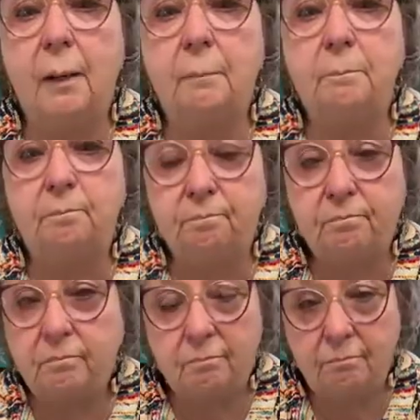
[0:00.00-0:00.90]
and
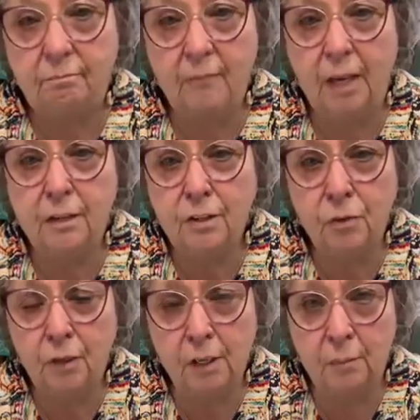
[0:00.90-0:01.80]

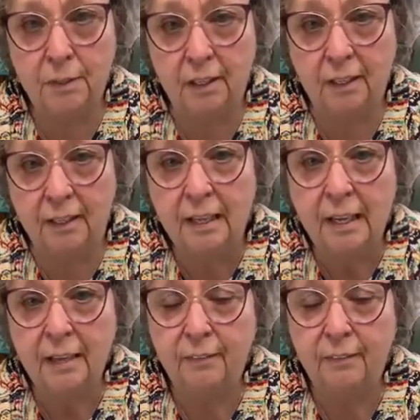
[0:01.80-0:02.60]
don't get them done.